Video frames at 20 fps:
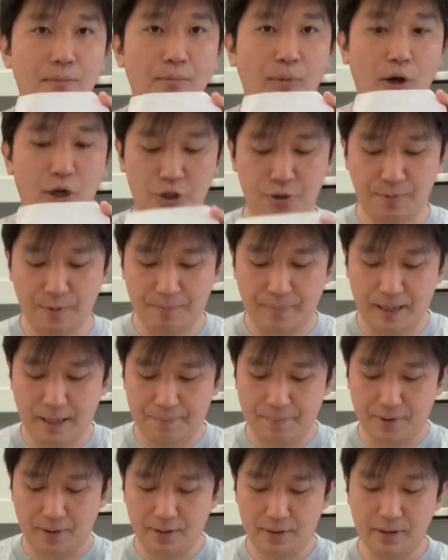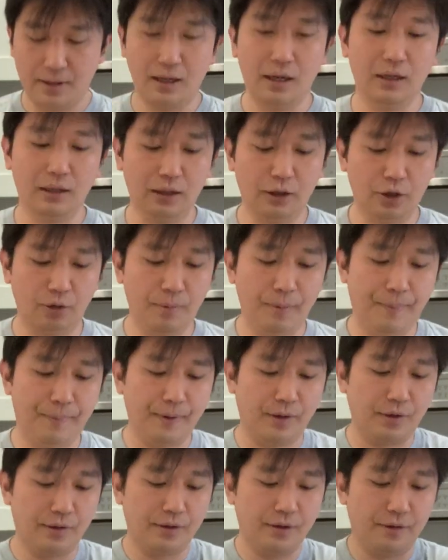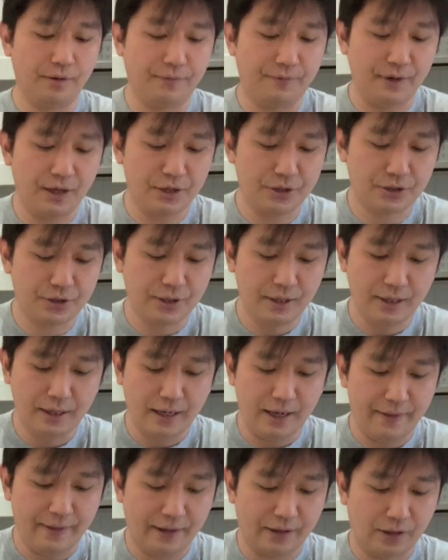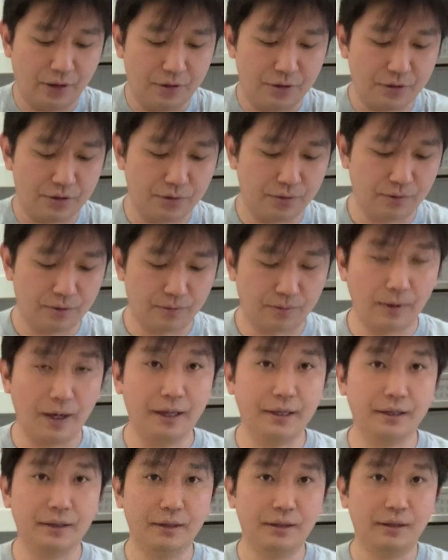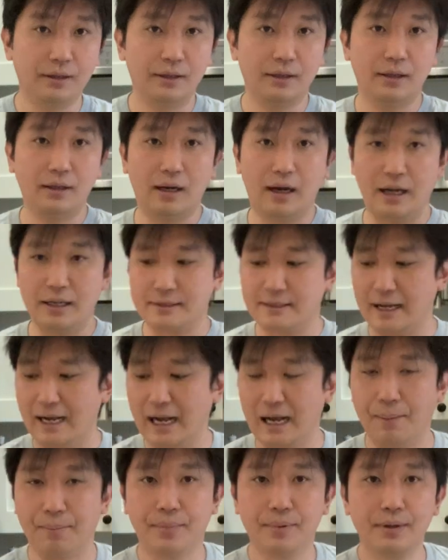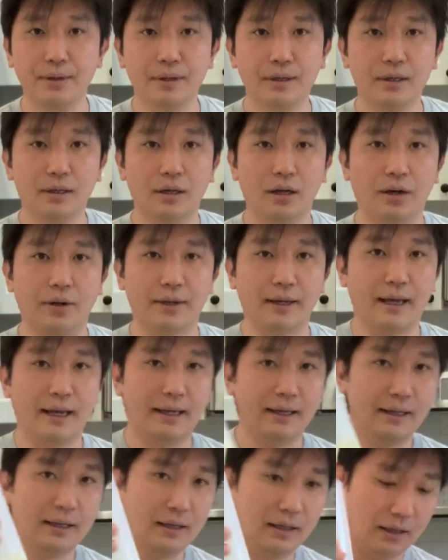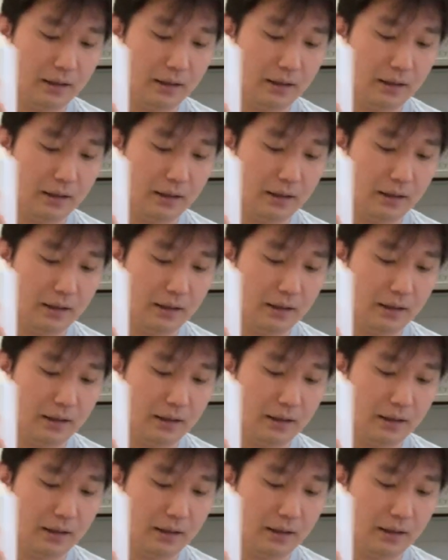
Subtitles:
parchment paper, a little bit bigger than the fish, and that goes right on top, okay?